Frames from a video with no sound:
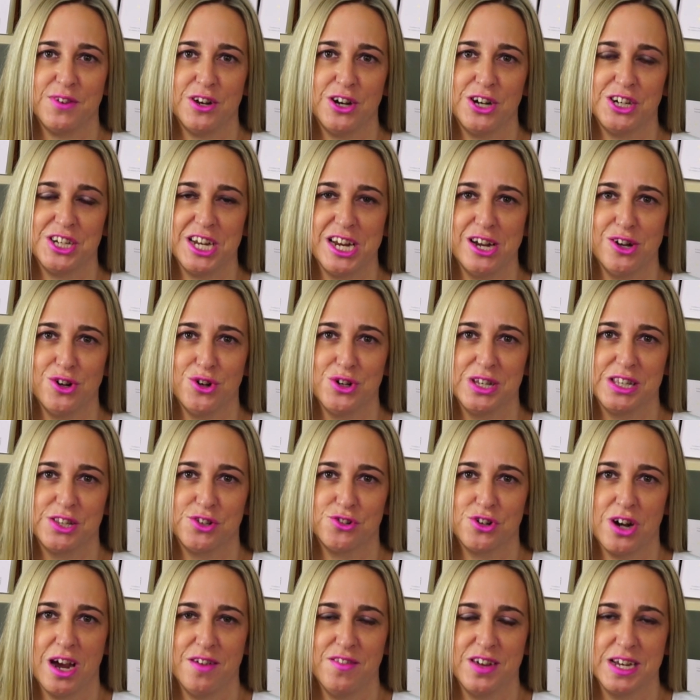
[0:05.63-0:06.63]
Fairy Tale
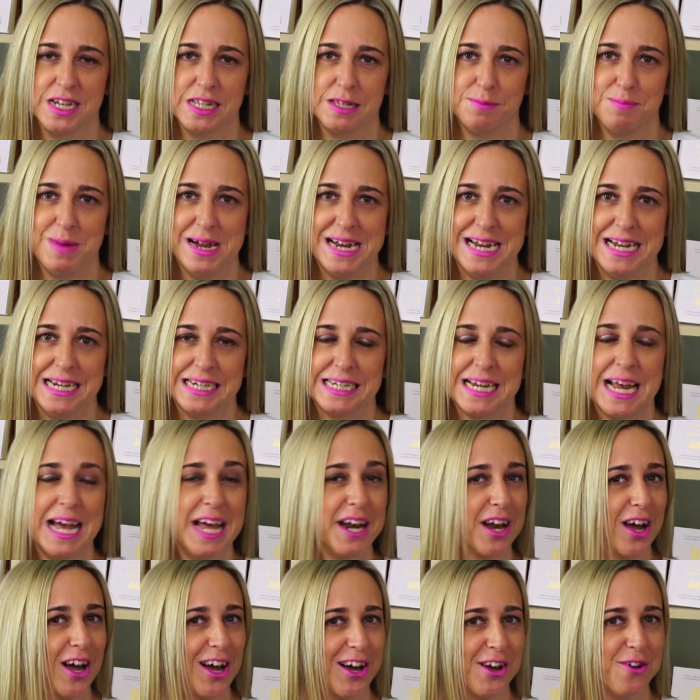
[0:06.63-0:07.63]
is Driving Us Mad
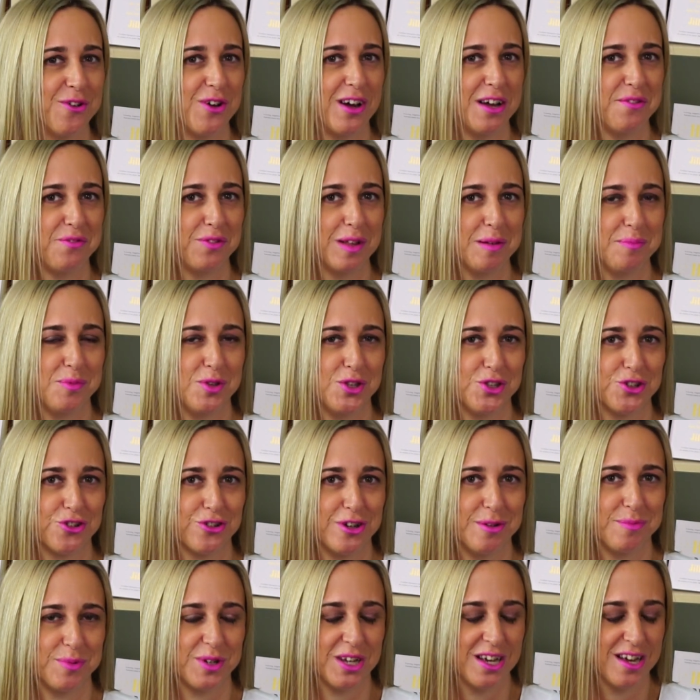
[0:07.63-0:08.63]
and How I Flipped the
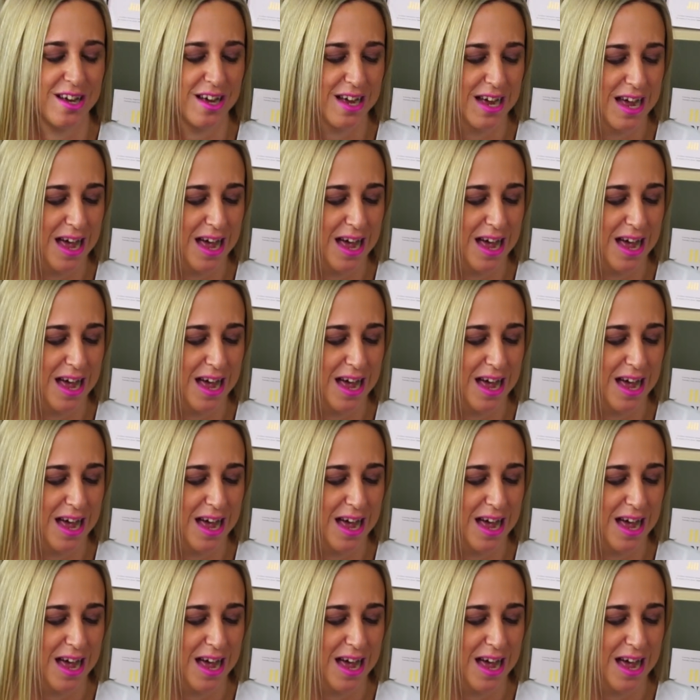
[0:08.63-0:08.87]
Script.